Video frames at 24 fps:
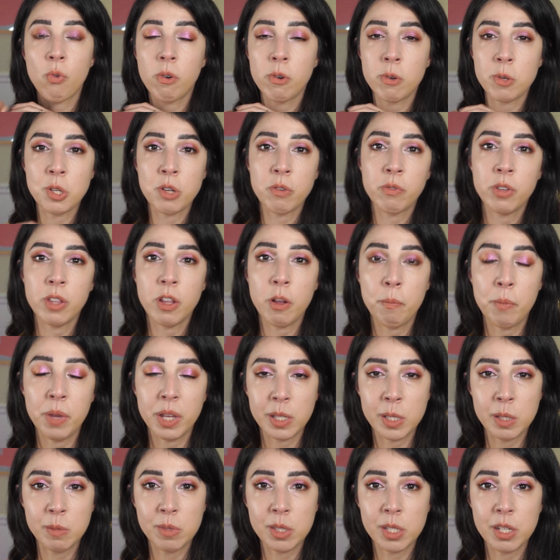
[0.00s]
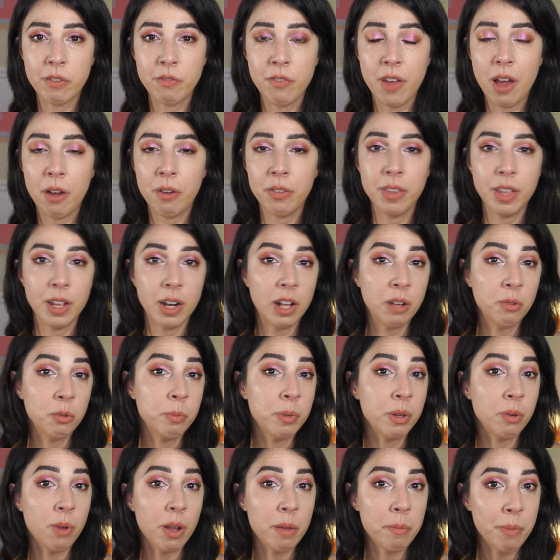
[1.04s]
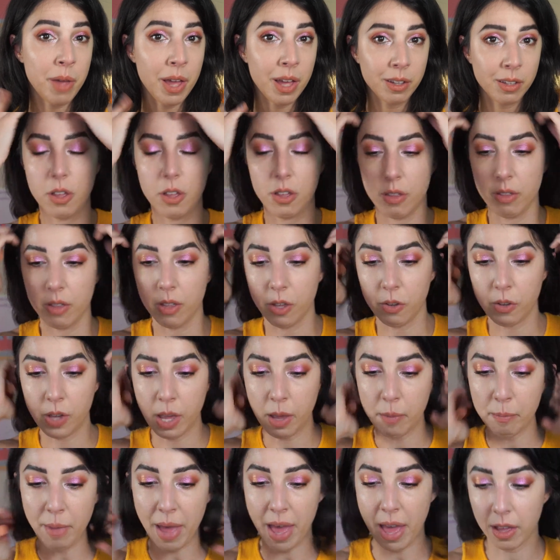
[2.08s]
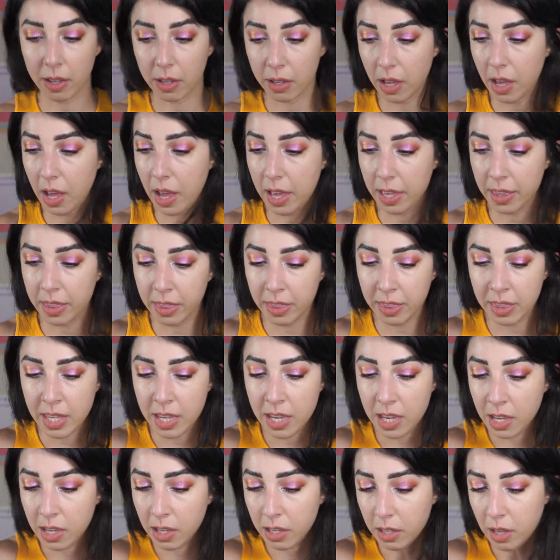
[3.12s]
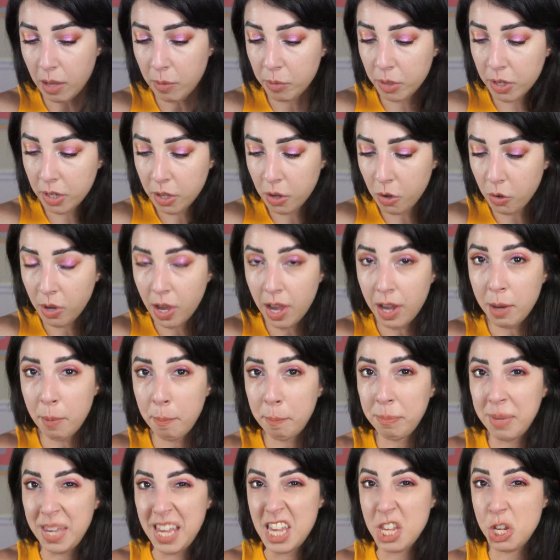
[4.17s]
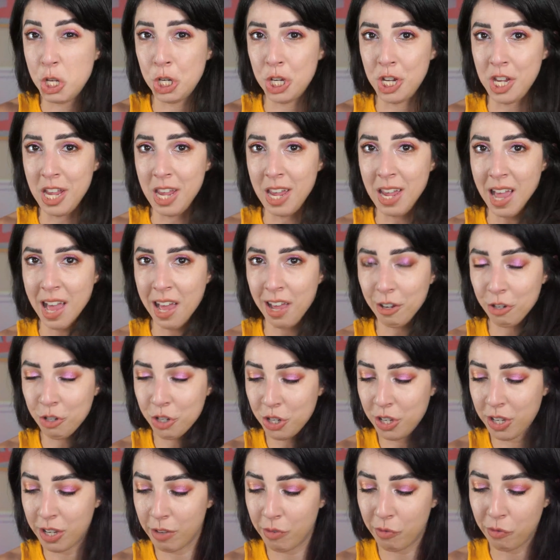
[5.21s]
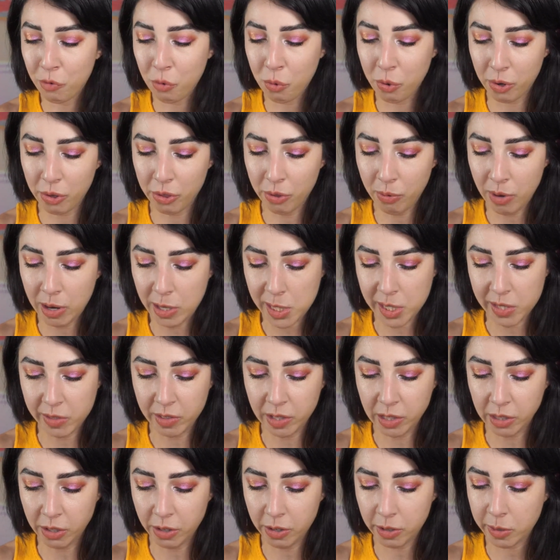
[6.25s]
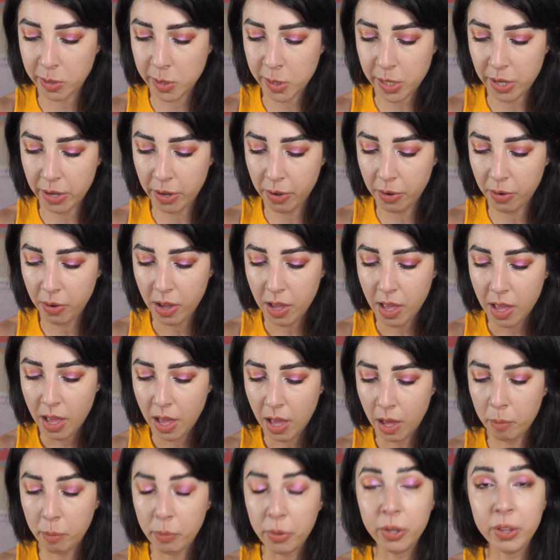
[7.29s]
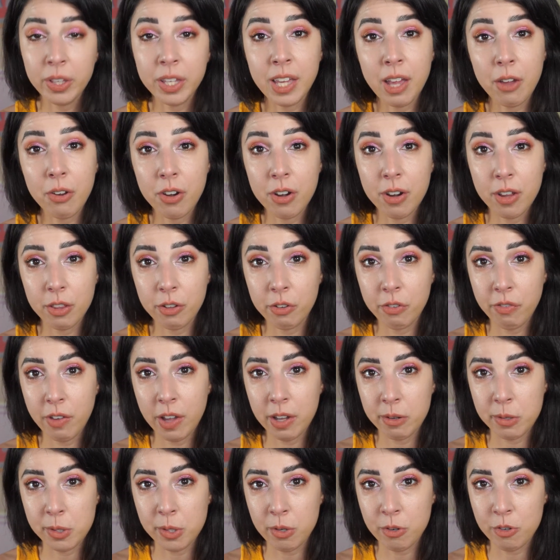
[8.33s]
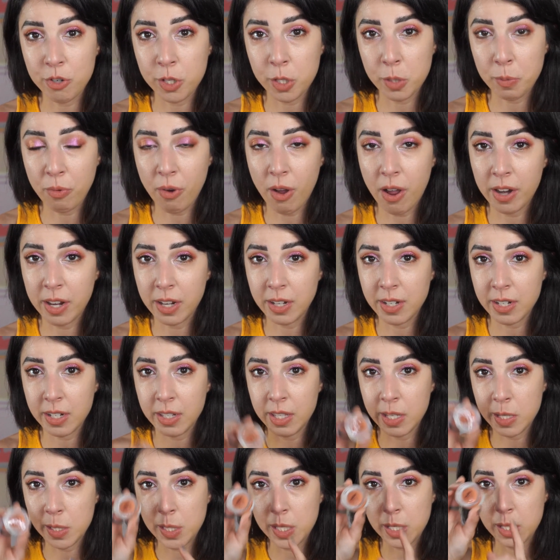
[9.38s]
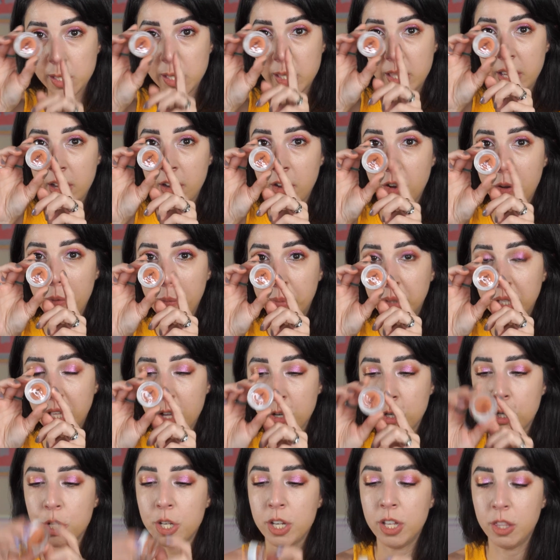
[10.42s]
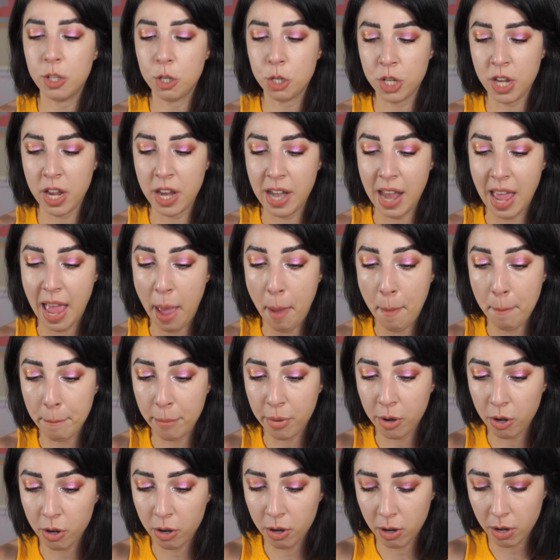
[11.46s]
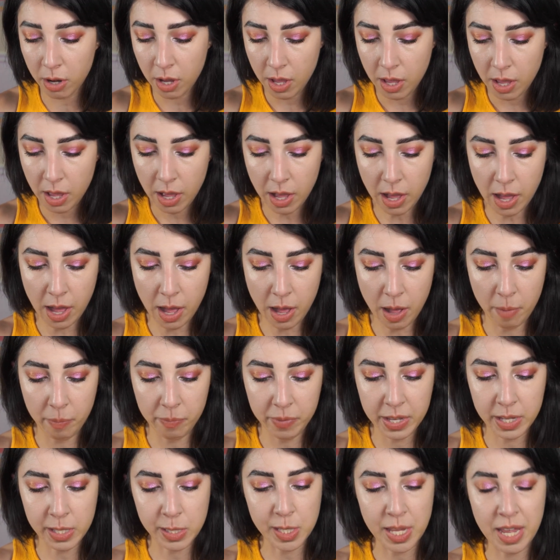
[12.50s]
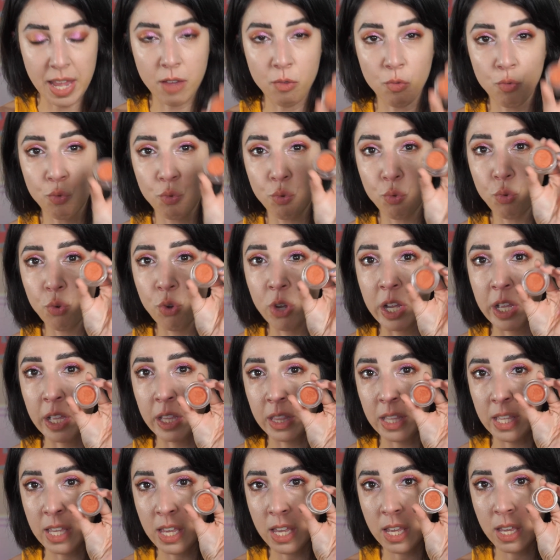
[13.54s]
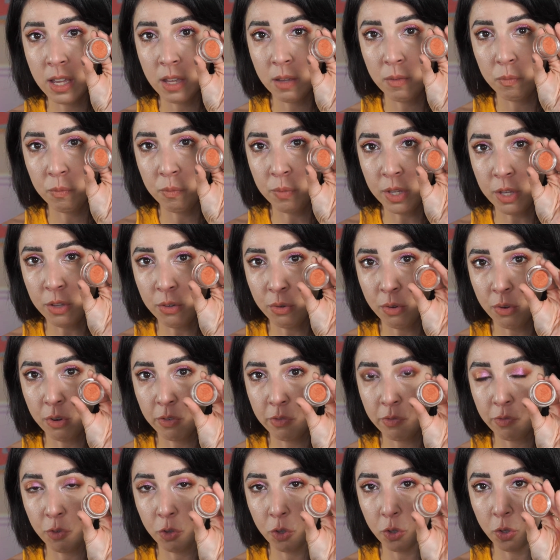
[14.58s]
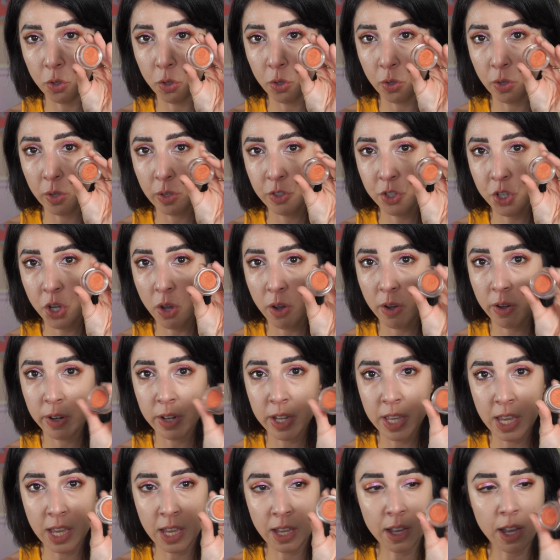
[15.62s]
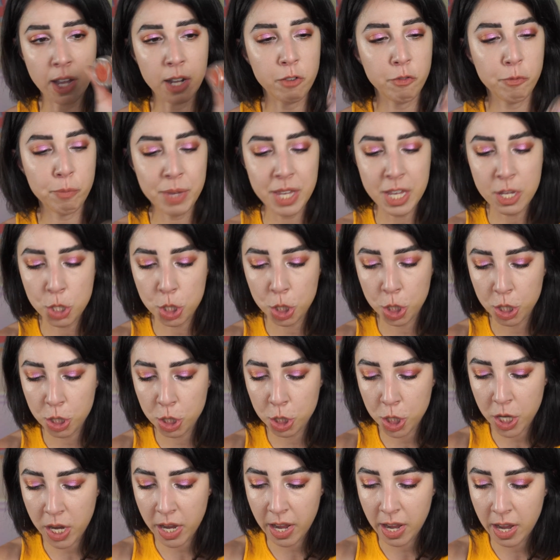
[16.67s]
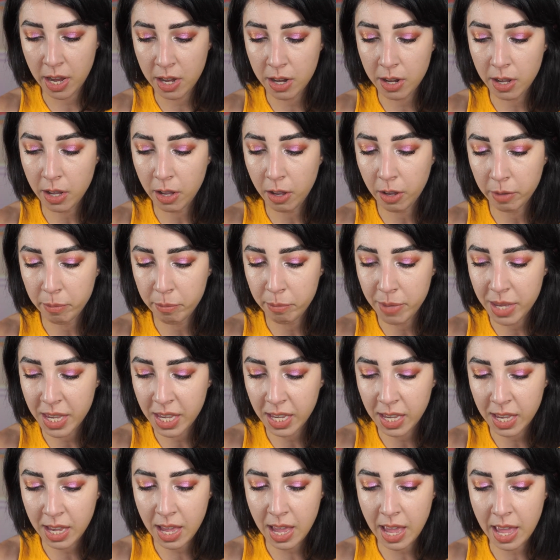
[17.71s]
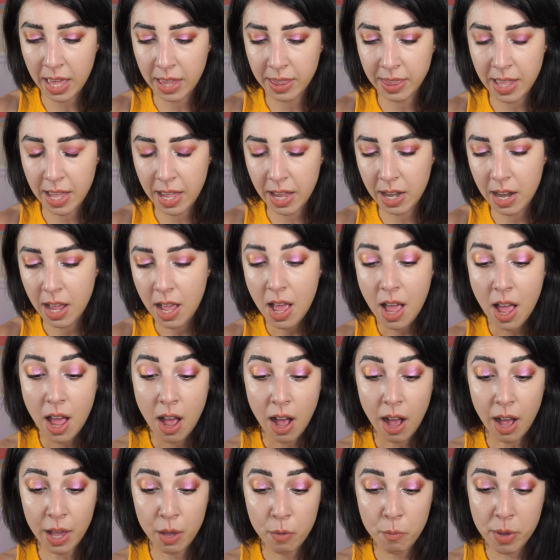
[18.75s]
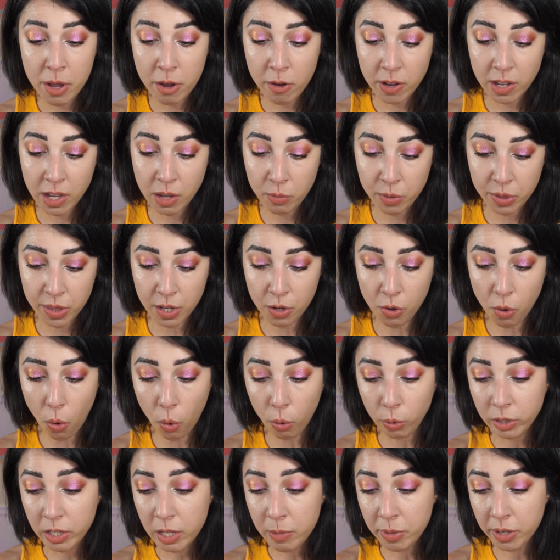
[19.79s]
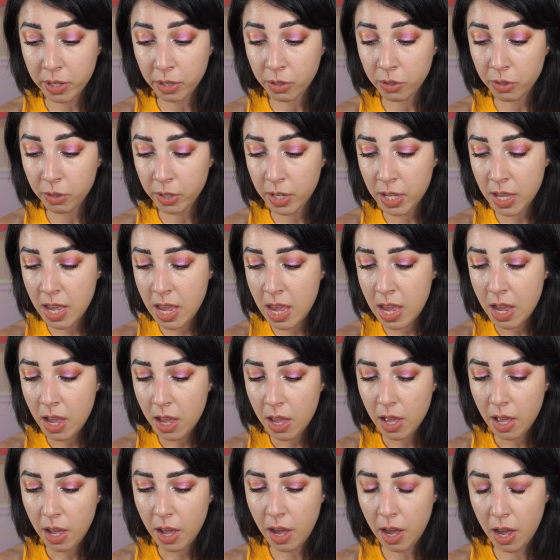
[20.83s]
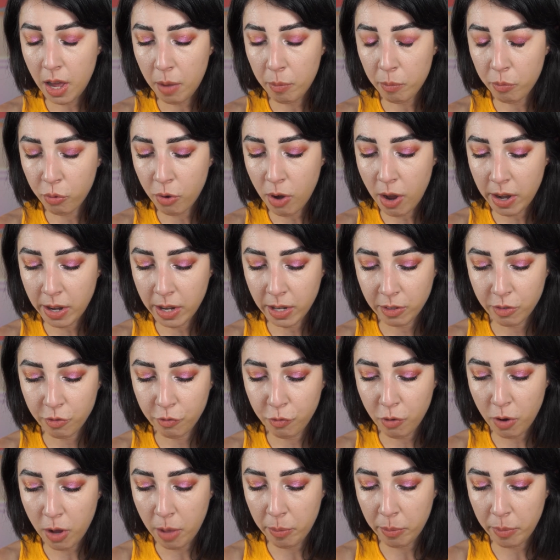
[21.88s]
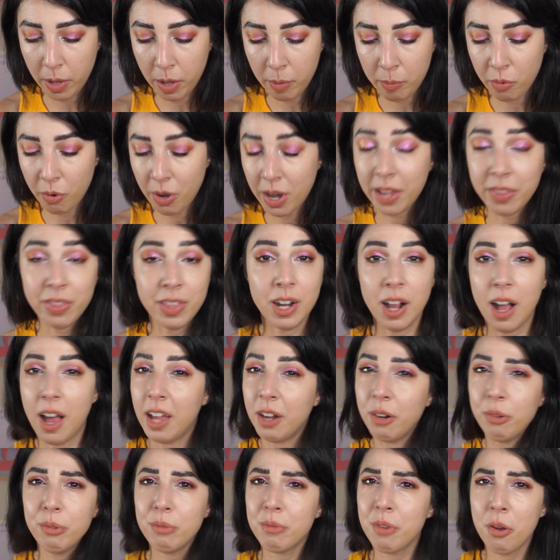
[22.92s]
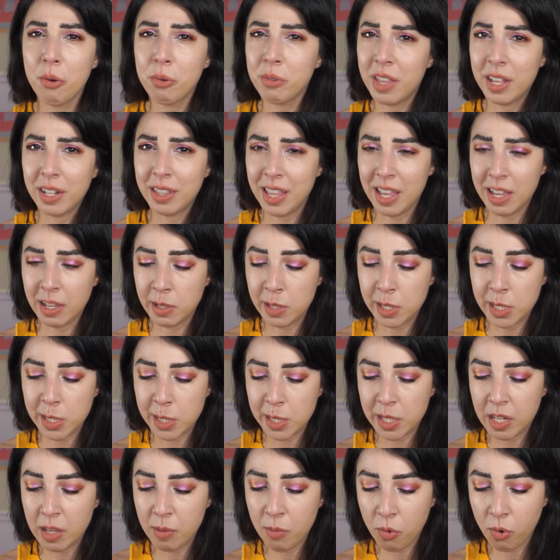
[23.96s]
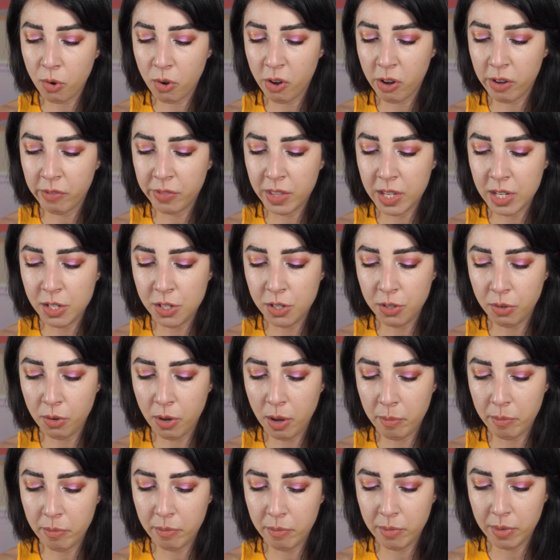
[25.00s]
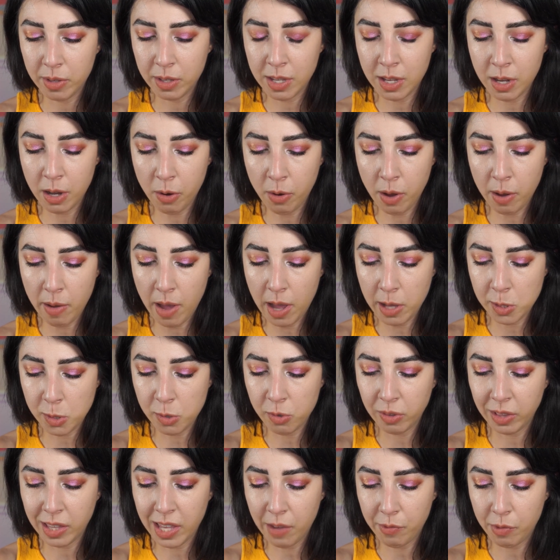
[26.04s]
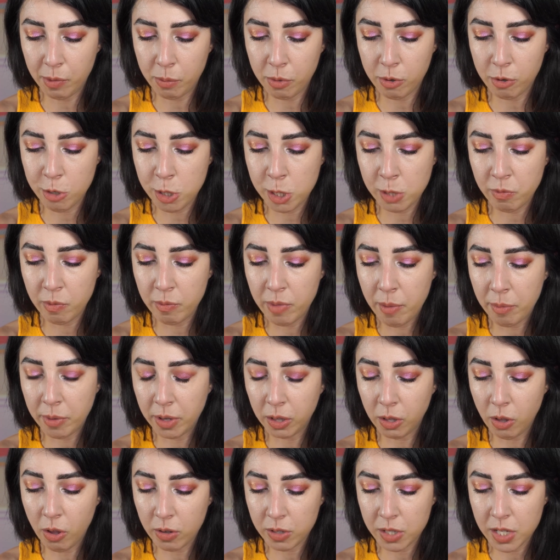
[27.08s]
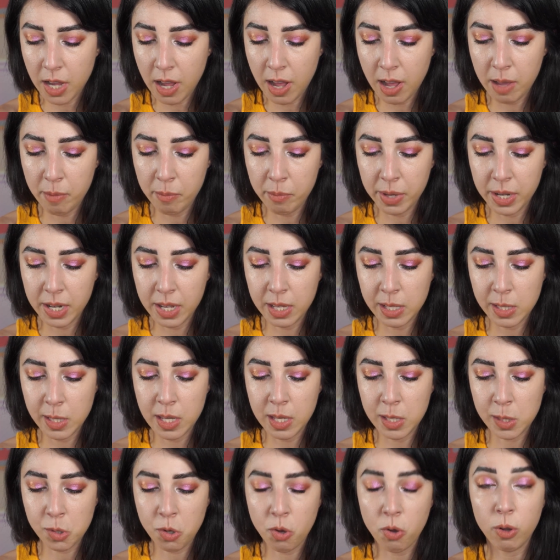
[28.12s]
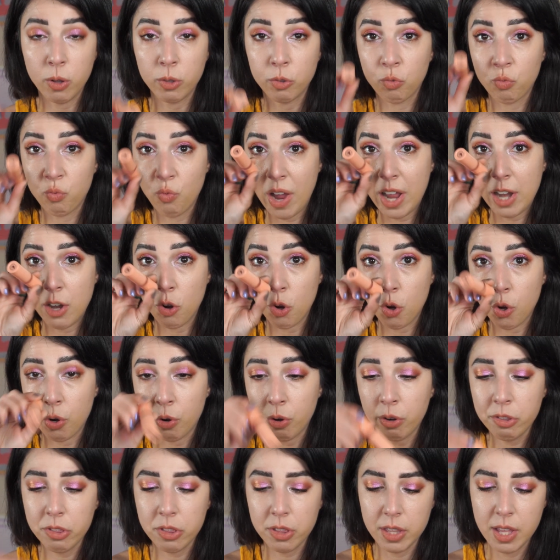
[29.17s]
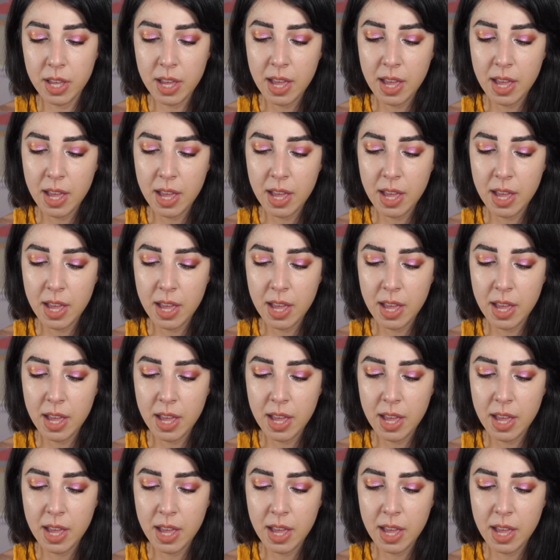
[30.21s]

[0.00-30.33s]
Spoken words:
over there, pick some stuff out, and then I will be right back. Okay, I'm back. I think I'm gonna go kind of peachy actually for the rest of the look. So I'm pulling out another Phytosurgence product. This is their blush in the shade Ember. It's a really beautiful tawny kind of peach shade on me. And then I am pairing it with an oldie but a goodie product from a brand that I don't know that they exist anymore, or if they do, I certainly haven't purchased from them in a long time, but it is called Red Earth.